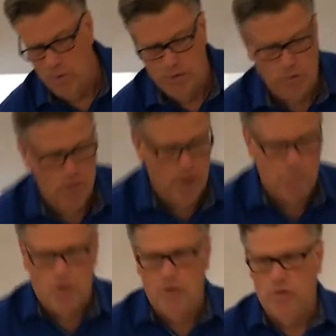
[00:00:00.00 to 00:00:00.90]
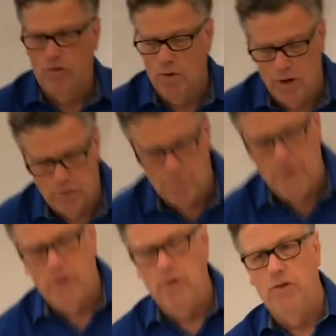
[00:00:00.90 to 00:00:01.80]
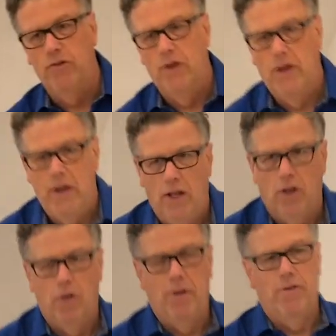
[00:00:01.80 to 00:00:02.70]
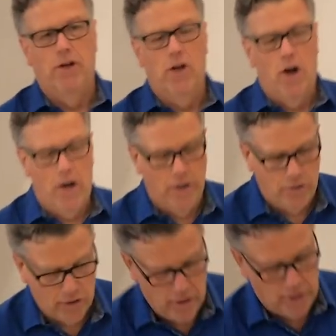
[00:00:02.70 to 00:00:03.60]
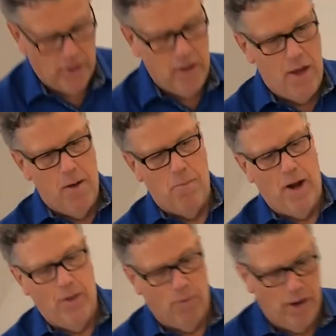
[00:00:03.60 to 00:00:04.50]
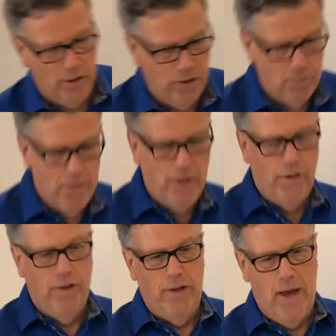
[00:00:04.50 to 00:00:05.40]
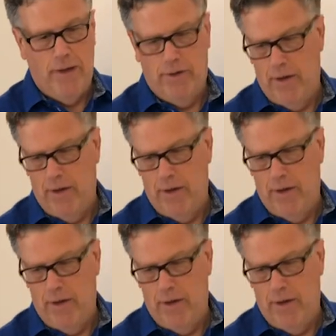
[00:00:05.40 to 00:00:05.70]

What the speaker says: square posts, square spindles, a little bit of a cottage look. By the way, I should mention that